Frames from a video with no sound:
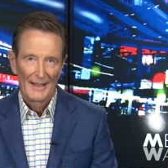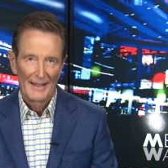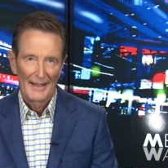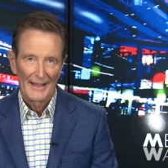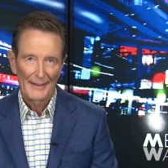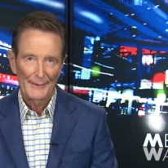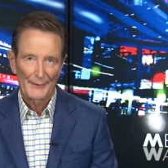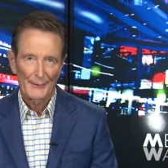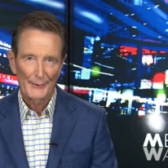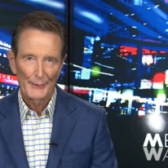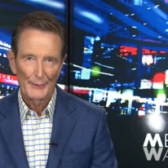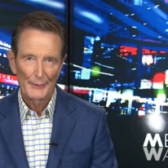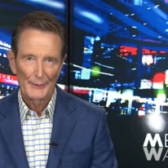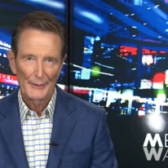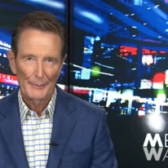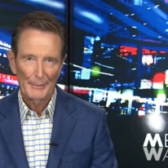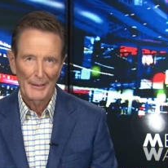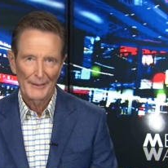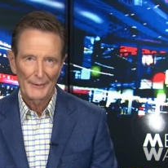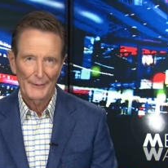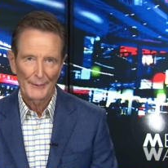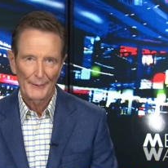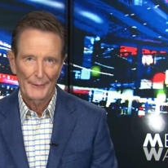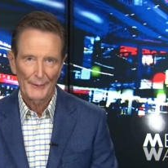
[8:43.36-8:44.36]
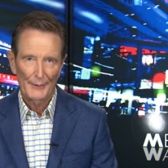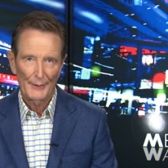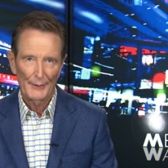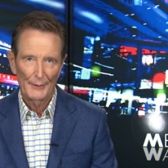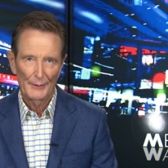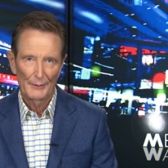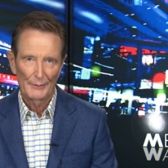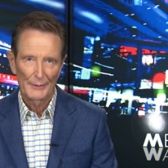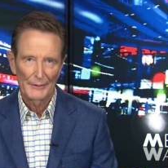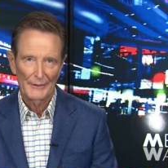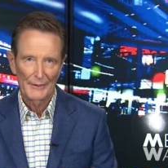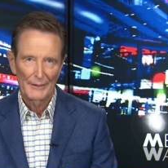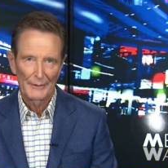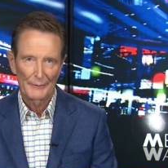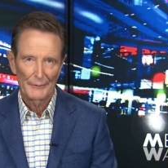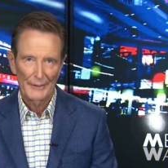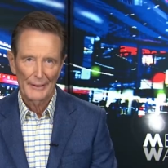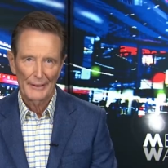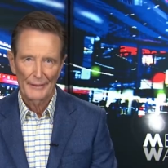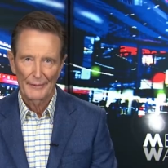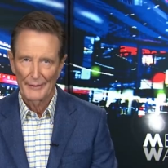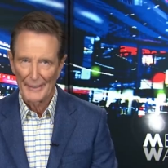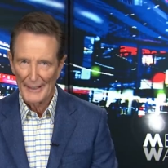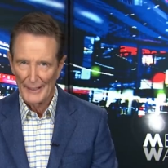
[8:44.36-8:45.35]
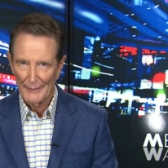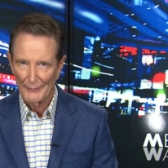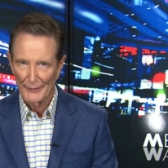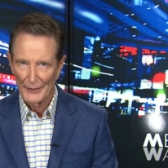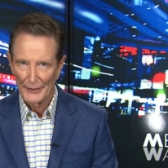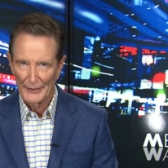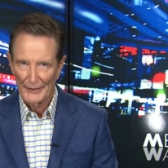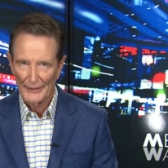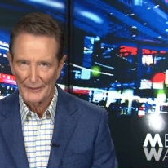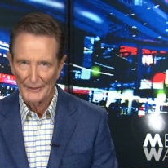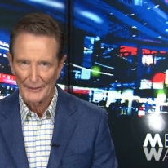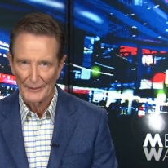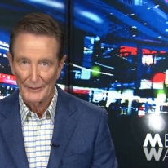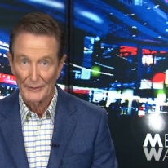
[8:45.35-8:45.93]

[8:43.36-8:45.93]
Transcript: And soon the punters too were delivering their verdict